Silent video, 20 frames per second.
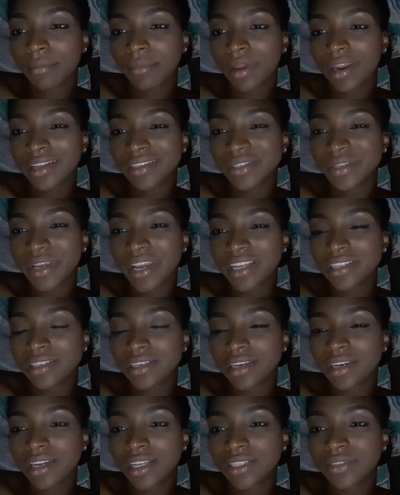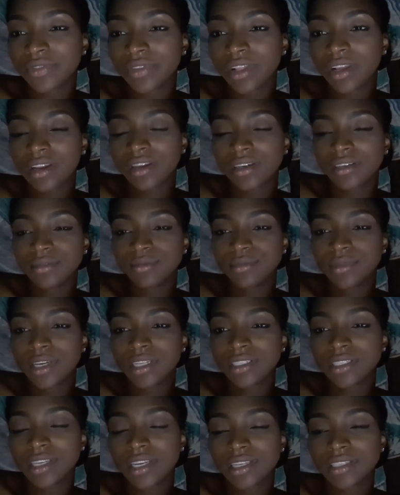But I'll see you guys in the next vlog.
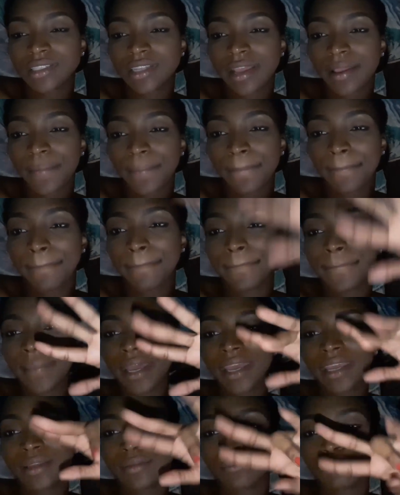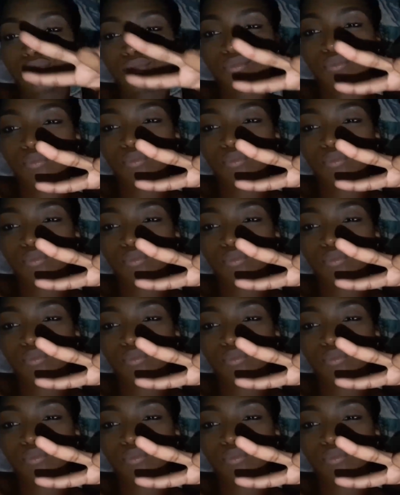On to next time. Bye.